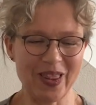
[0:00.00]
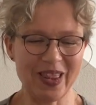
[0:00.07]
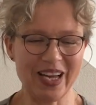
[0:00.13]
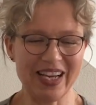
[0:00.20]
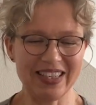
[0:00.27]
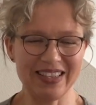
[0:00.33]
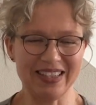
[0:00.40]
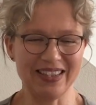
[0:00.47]

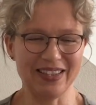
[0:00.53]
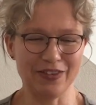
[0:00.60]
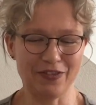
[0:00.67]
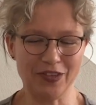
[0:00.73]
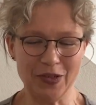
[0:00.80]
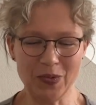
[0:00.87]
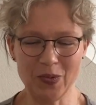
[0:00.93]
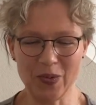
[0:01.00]
that in
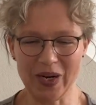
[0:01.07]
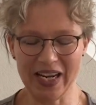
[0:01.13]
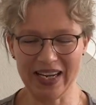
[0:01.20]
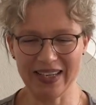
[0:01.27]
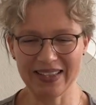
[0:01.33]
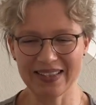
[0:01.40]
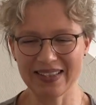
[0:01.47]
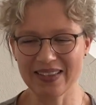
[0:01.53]
different
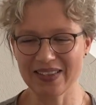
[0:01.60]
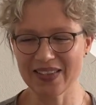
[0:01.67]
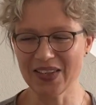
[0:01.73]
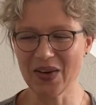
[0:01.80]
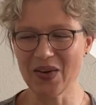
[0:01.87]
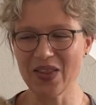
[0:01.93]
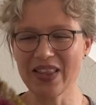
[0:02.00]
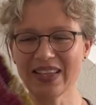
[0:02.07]
ways.
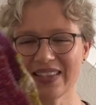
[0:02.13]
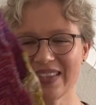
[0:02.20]
So this